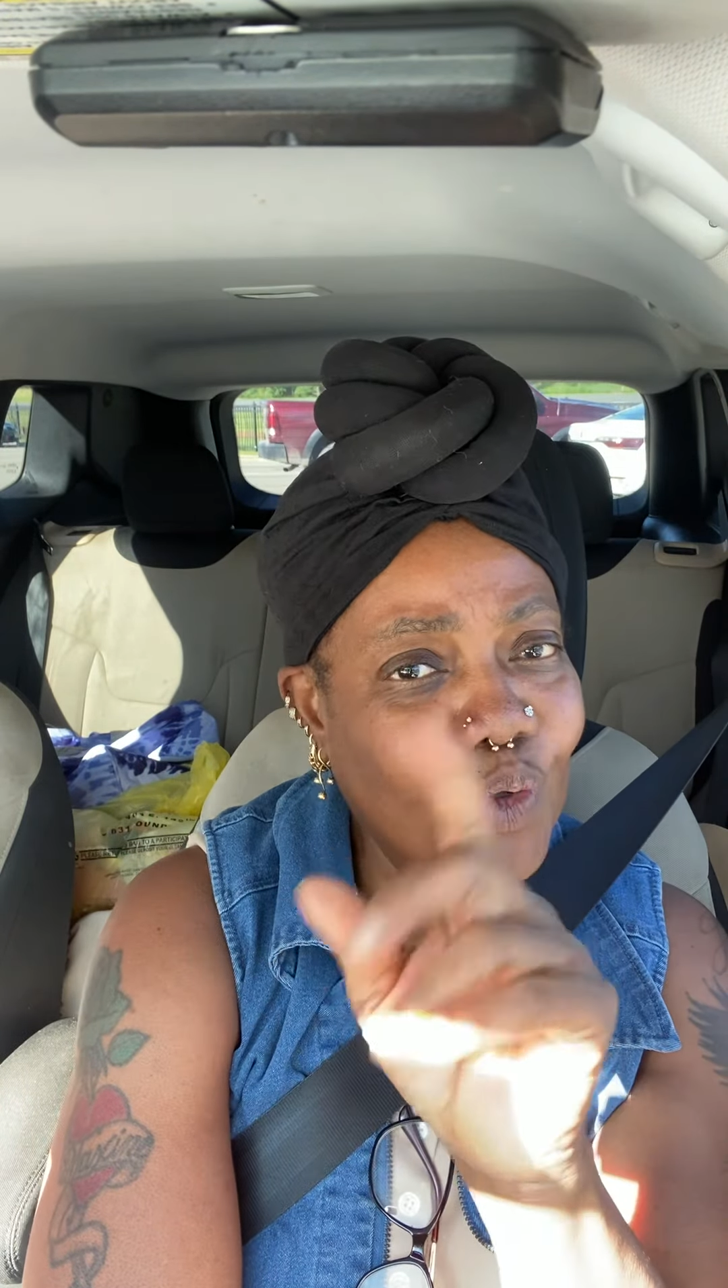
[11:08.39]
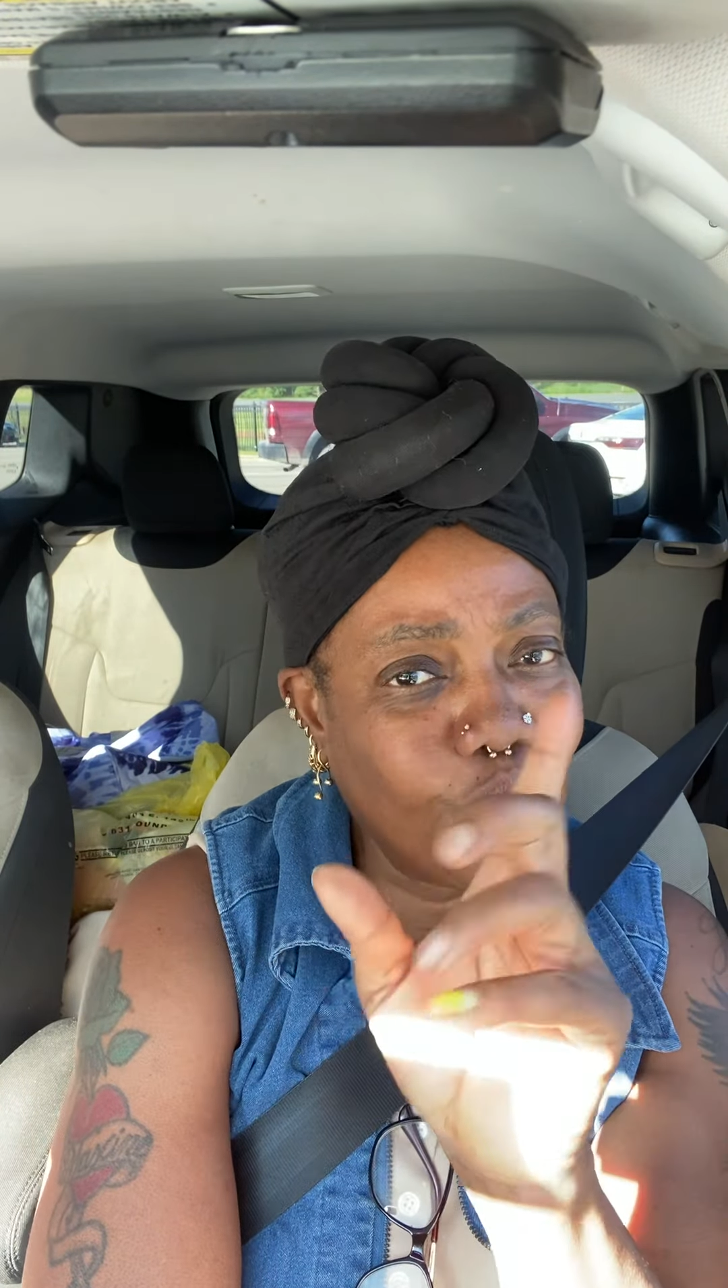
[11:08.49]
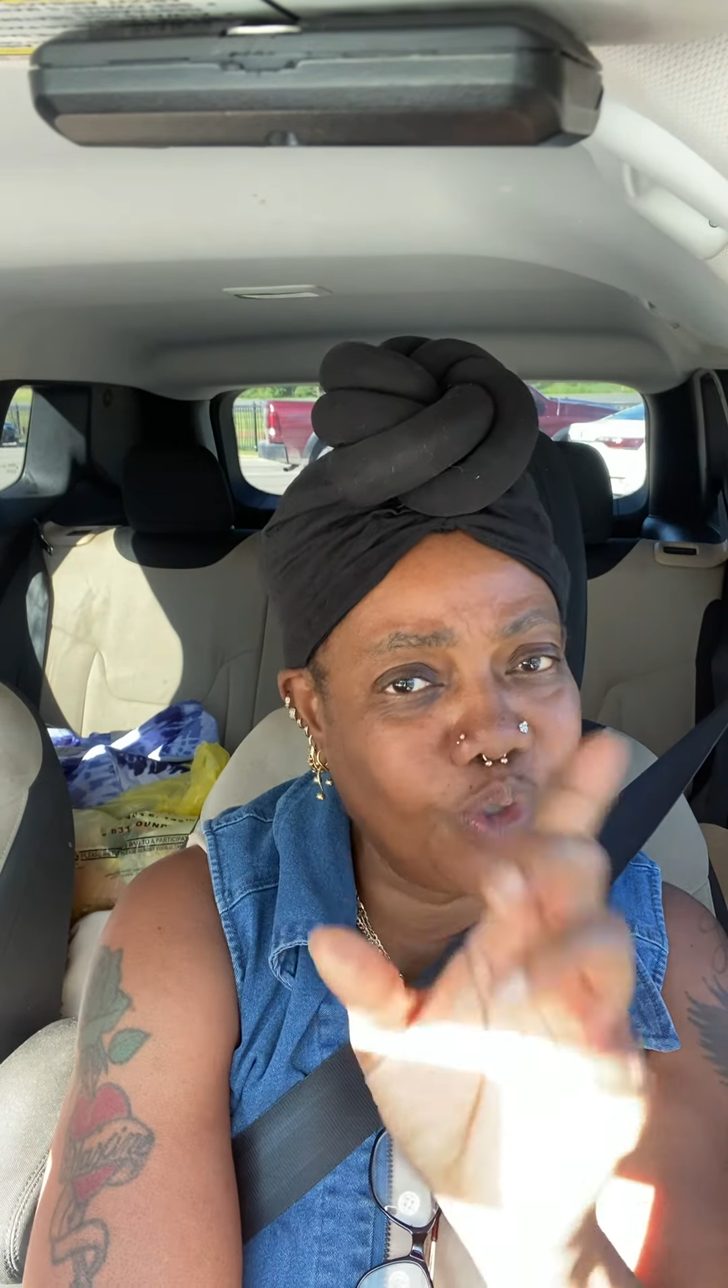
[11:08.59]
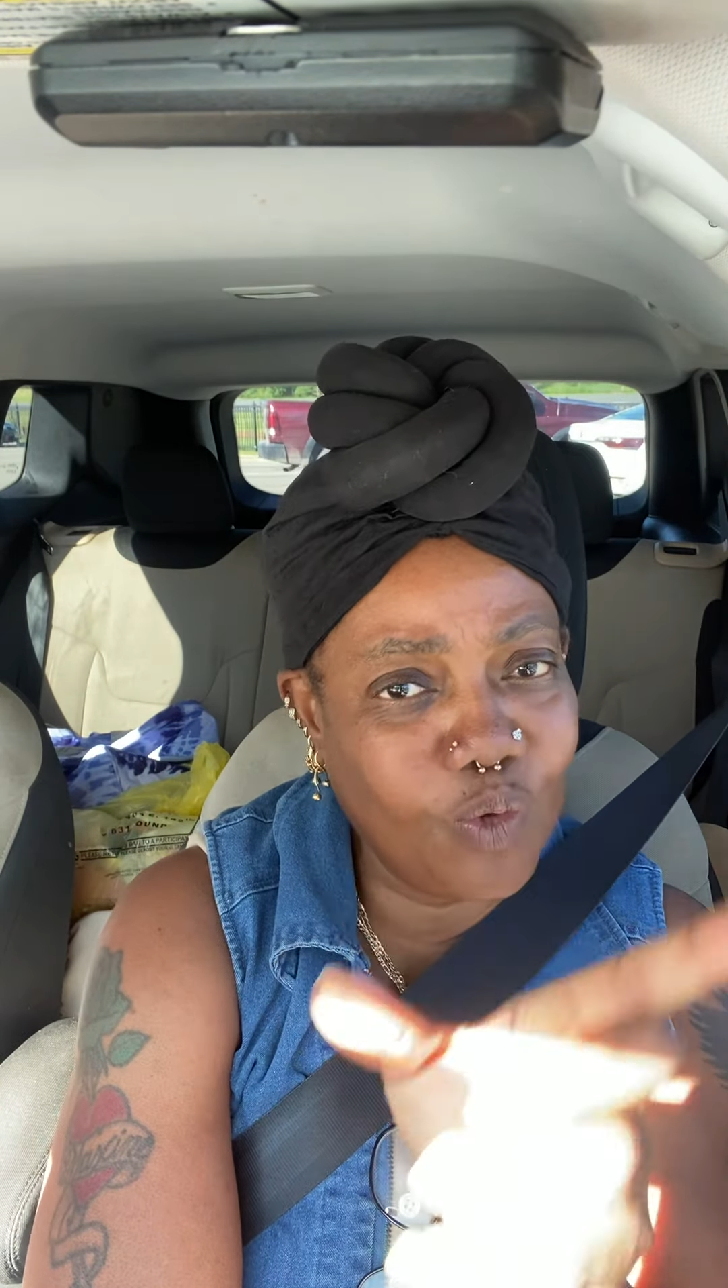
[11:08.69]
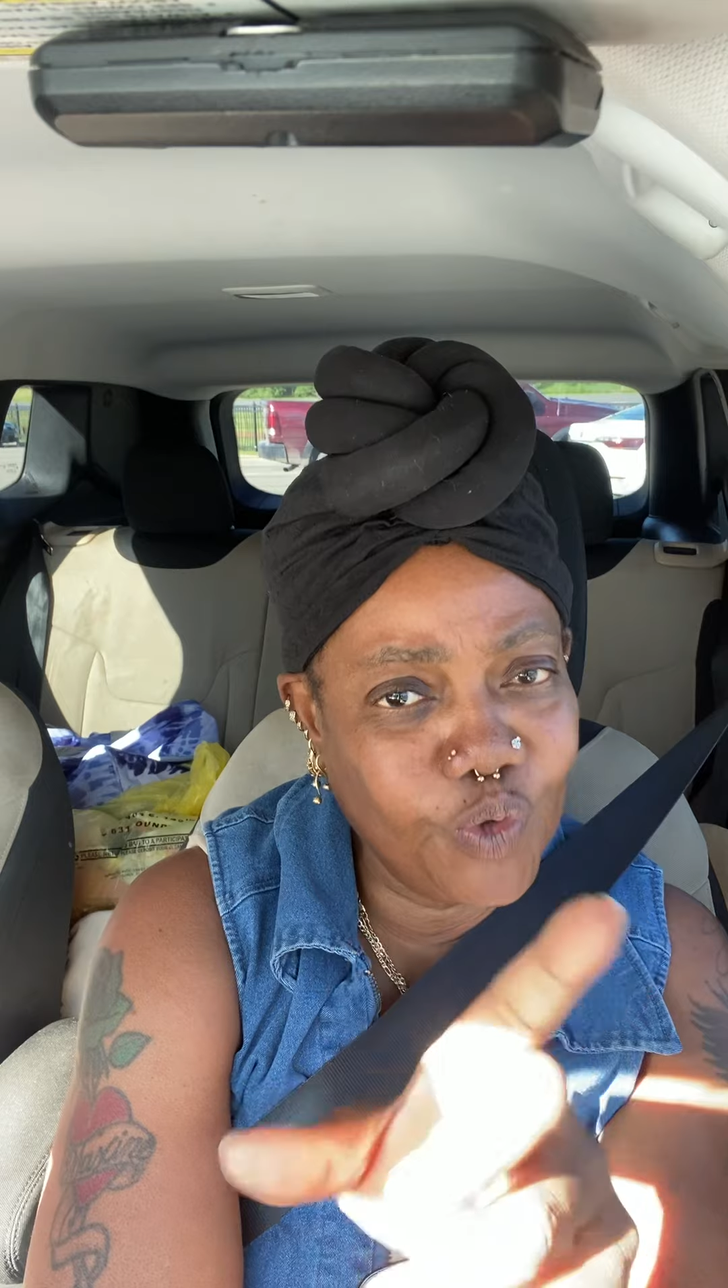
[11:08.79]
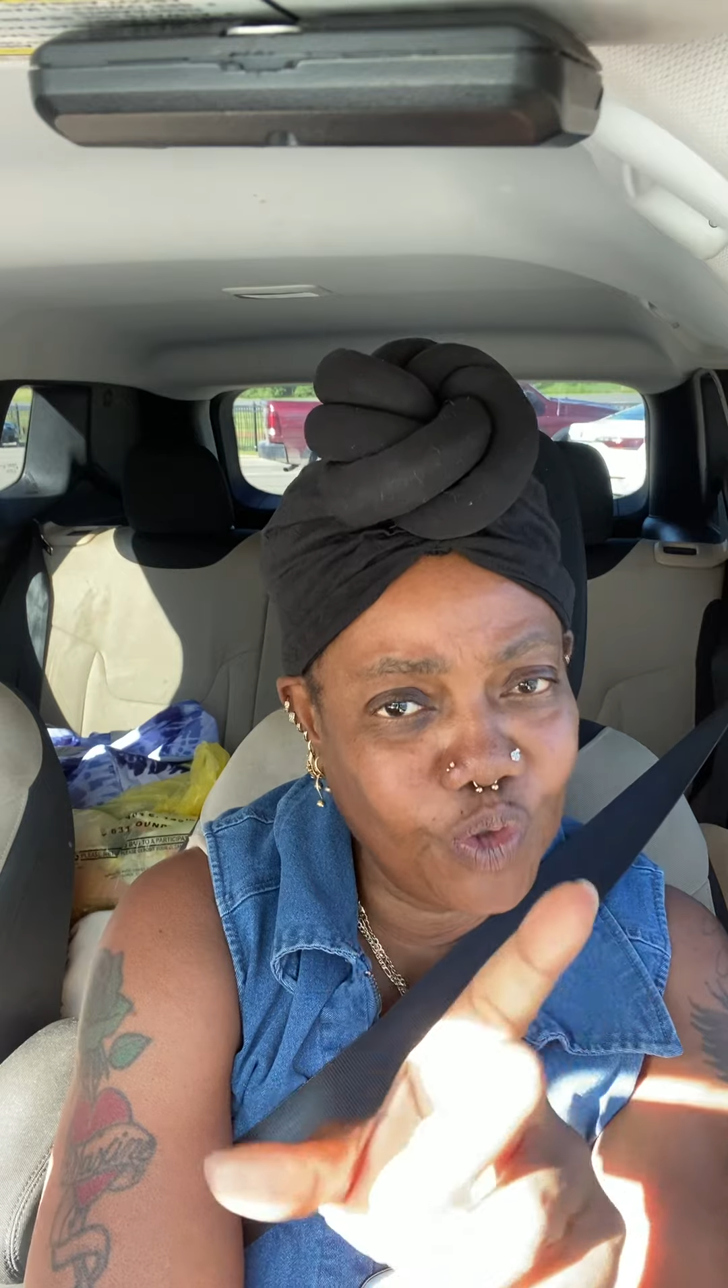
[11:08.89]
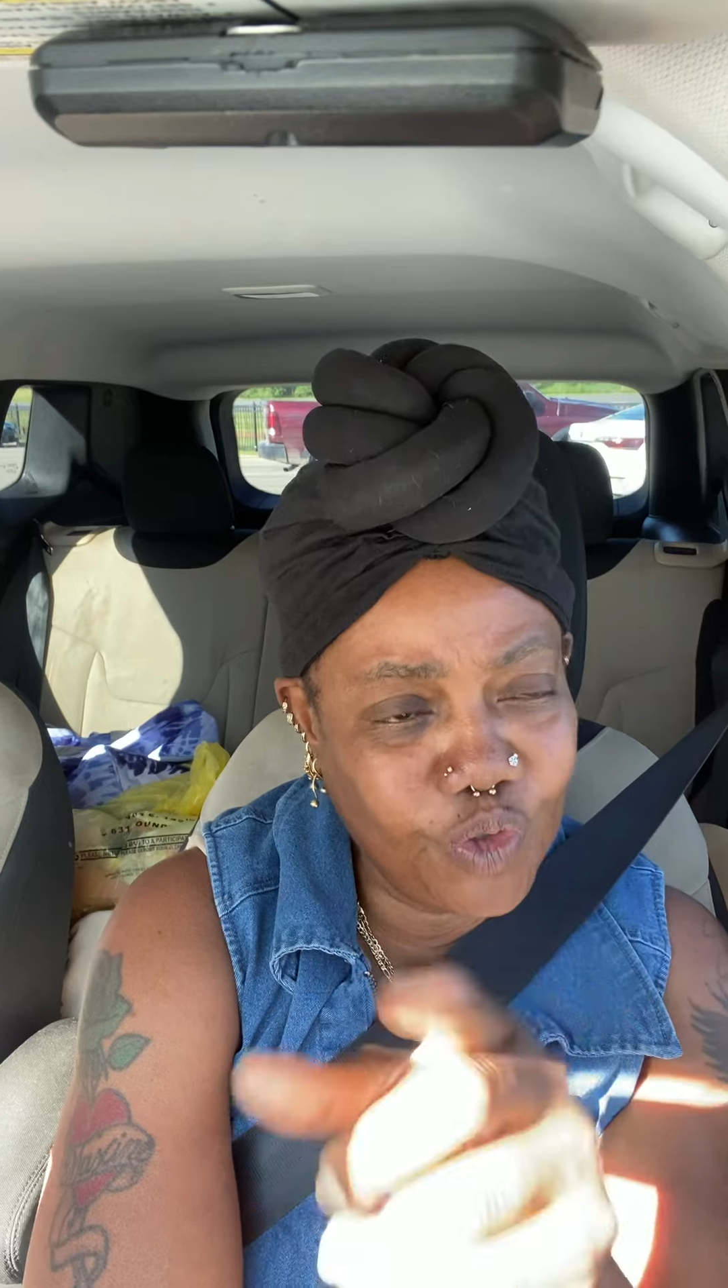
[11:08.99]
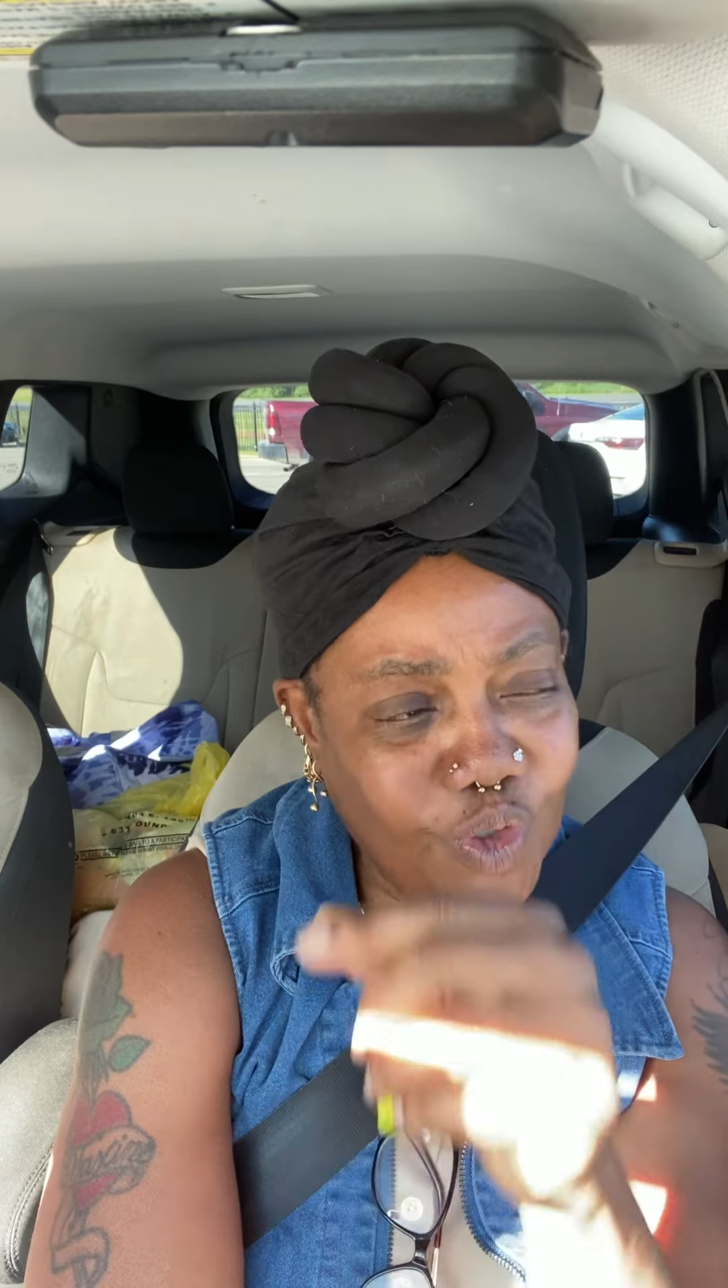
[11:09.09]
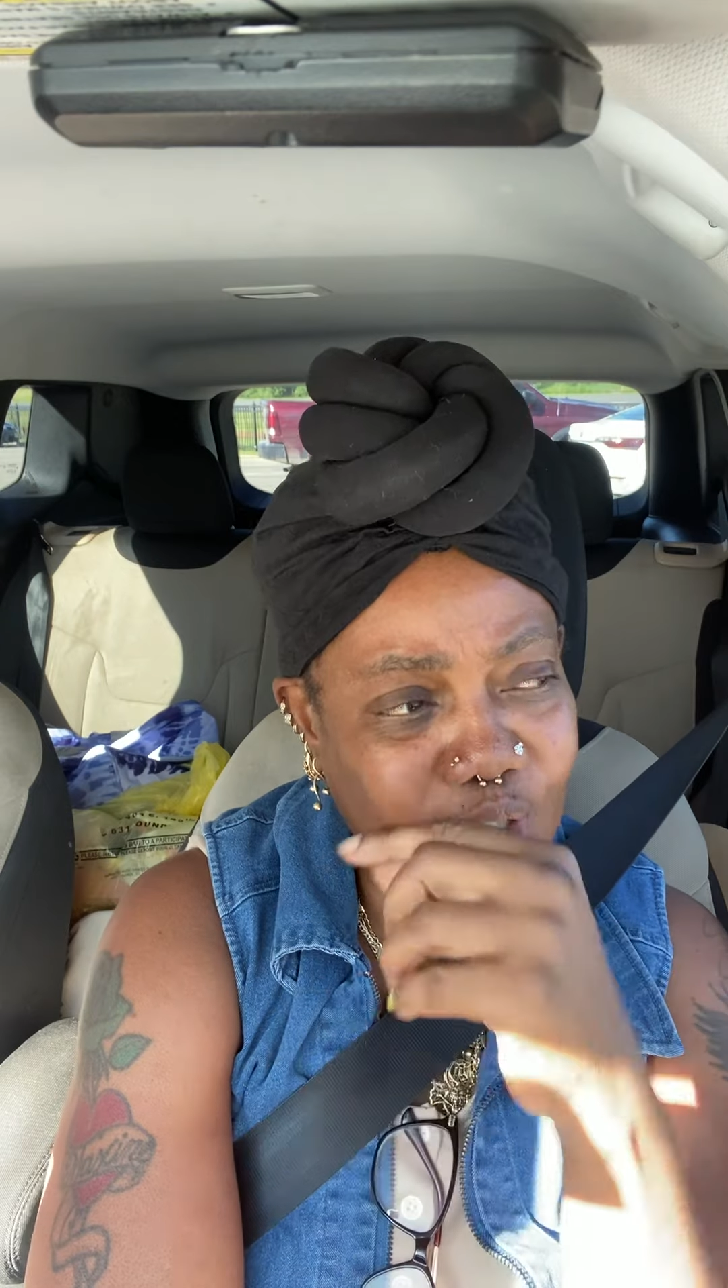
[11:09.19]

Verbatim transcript: know, no no no